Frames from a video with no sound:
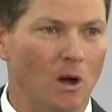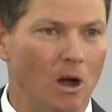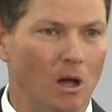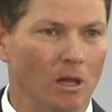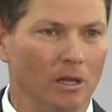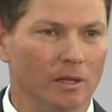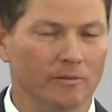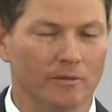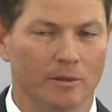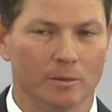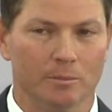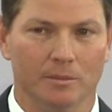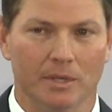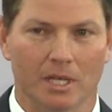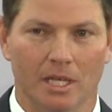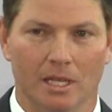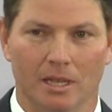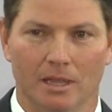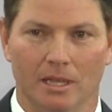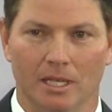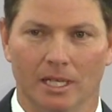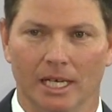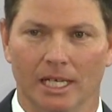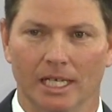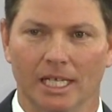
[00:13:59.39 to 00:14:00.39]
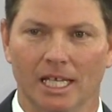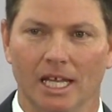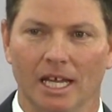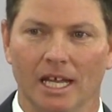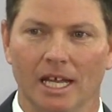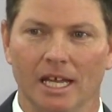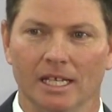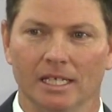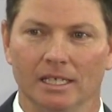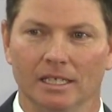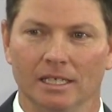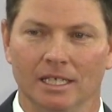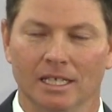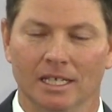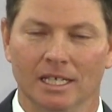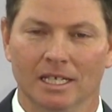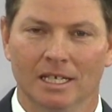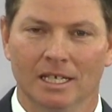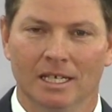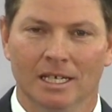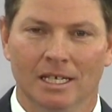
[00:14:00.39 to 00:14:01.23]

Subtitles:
all of them that I can.